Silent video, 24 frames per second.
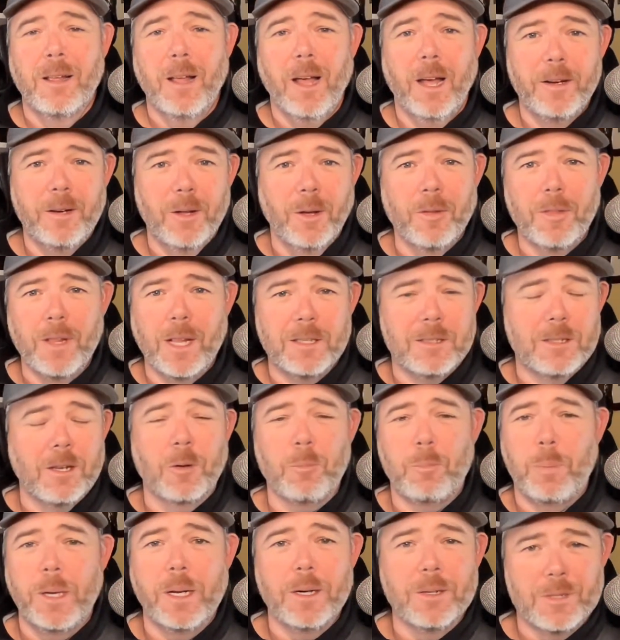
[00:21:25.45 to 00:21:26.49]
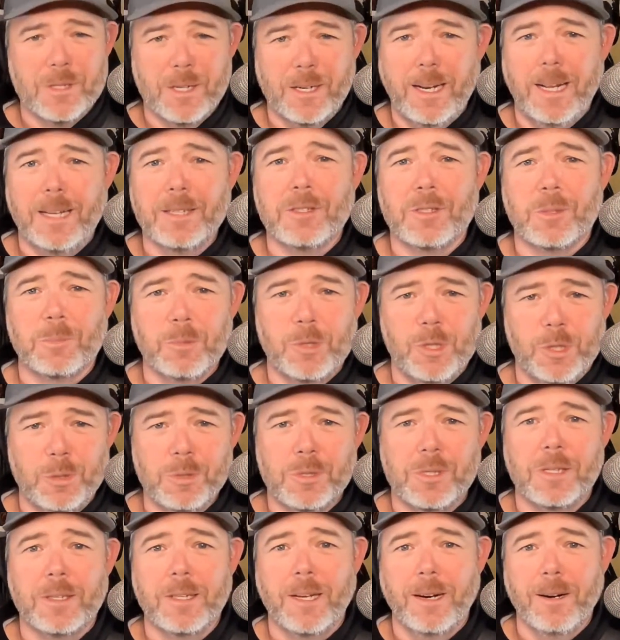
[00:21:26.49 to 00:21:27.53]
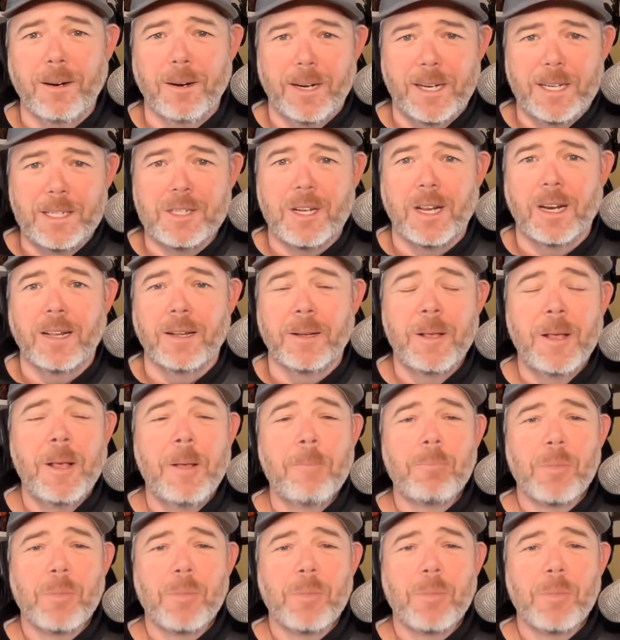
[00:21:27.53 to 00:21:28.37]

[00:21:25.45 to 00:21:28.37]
I know that Doug Peterson has some juice in there, and he's going to